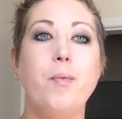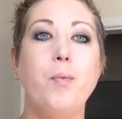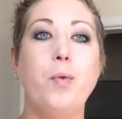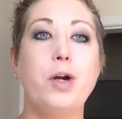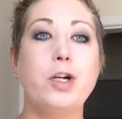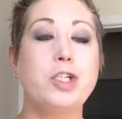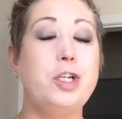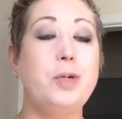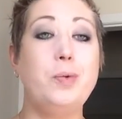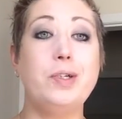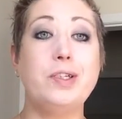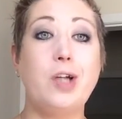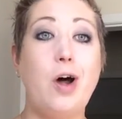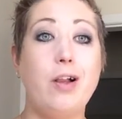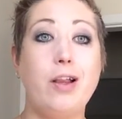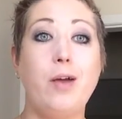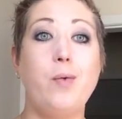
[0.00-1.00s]
where she was
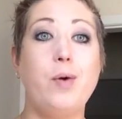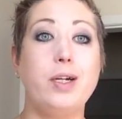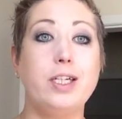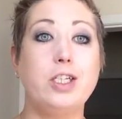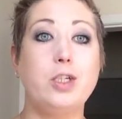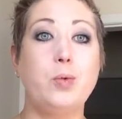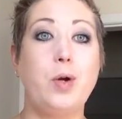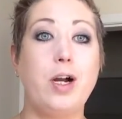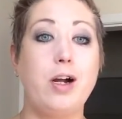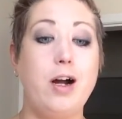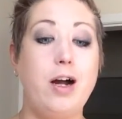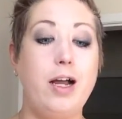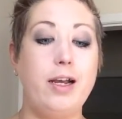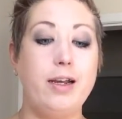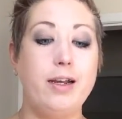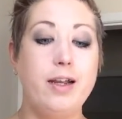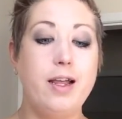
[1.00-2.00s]
all I wanted to work
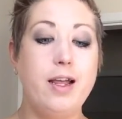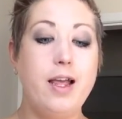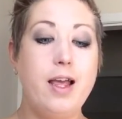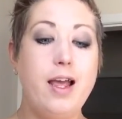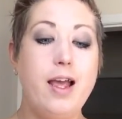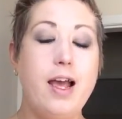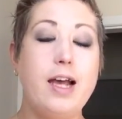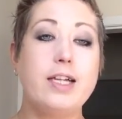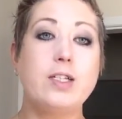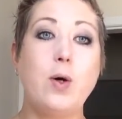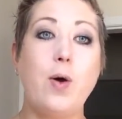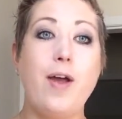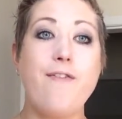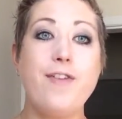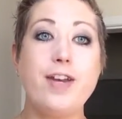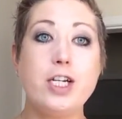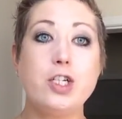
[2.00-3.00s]
on. So
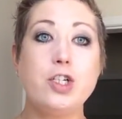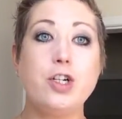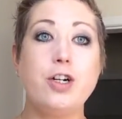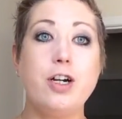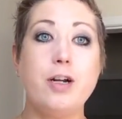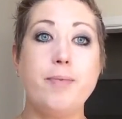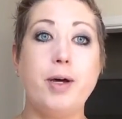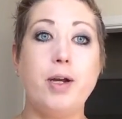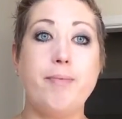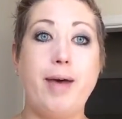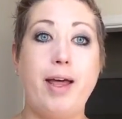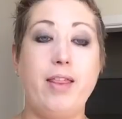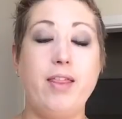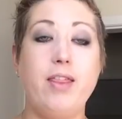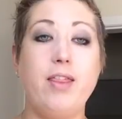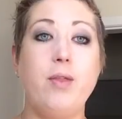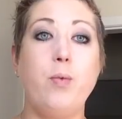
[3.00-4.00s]
I finished her in about a
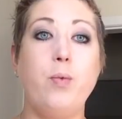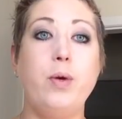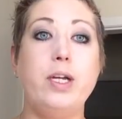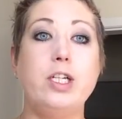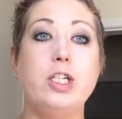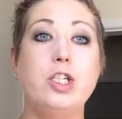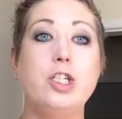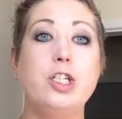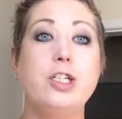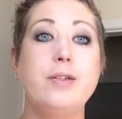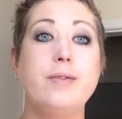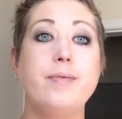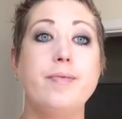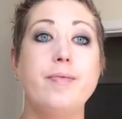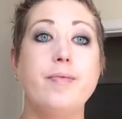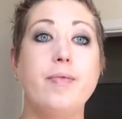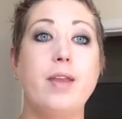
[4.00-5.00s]
month, which
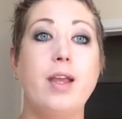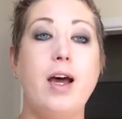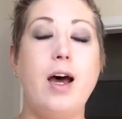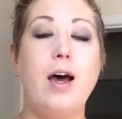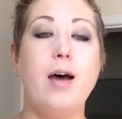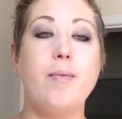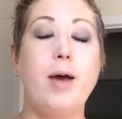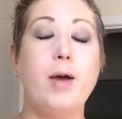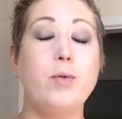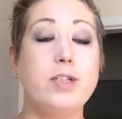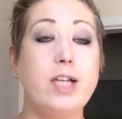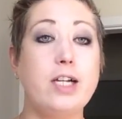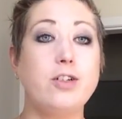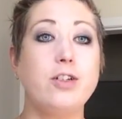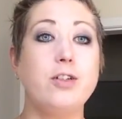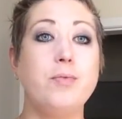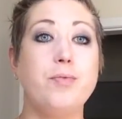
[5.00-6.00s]
I was
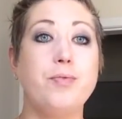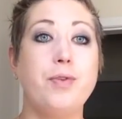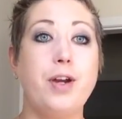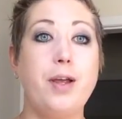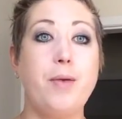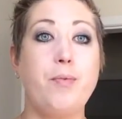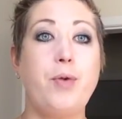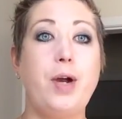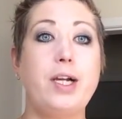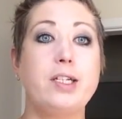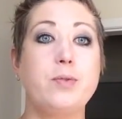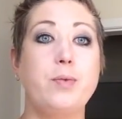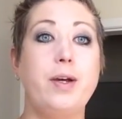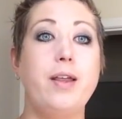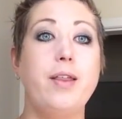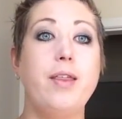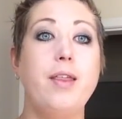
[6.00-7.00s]
actually pretty impressed
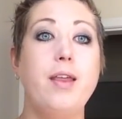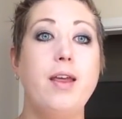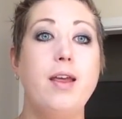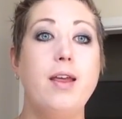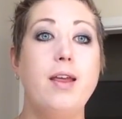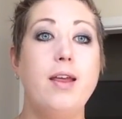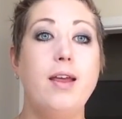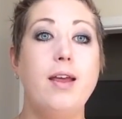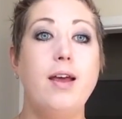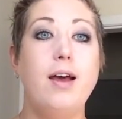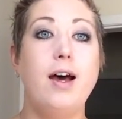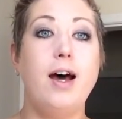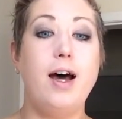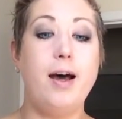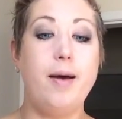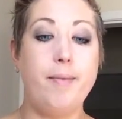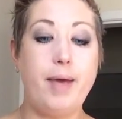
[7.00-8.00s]
with.
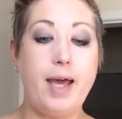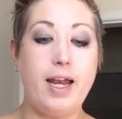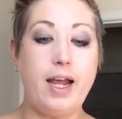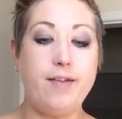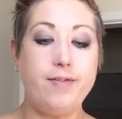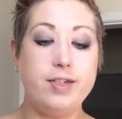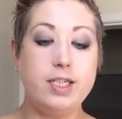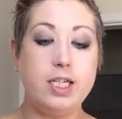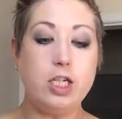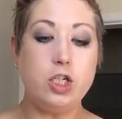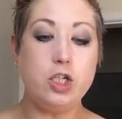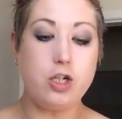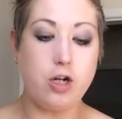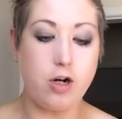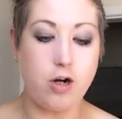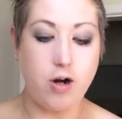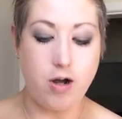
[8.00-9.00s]
And I've
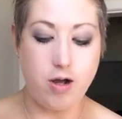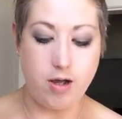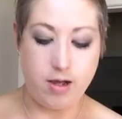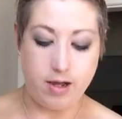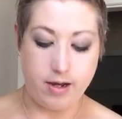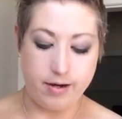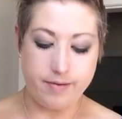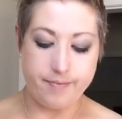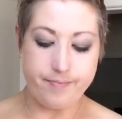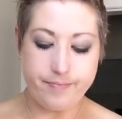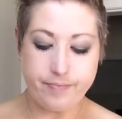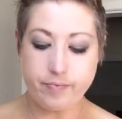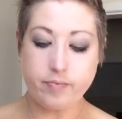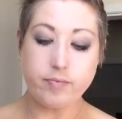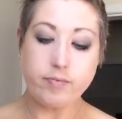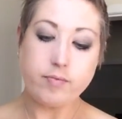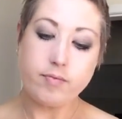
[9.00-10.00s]
stitched her on,
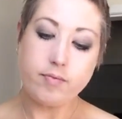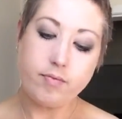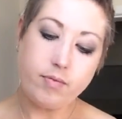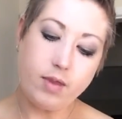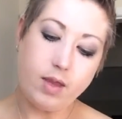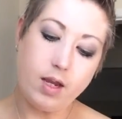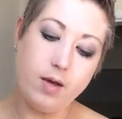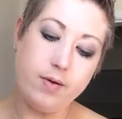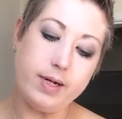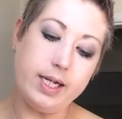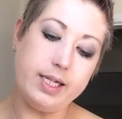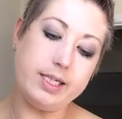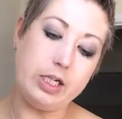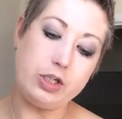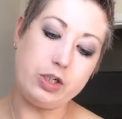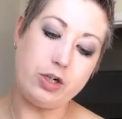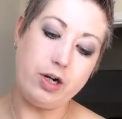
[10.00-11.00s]
what did I
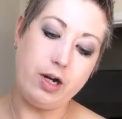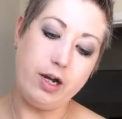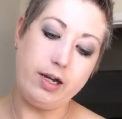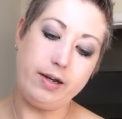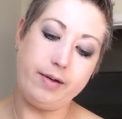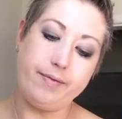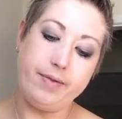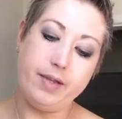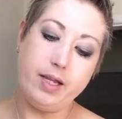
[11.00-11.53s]
stitch her on?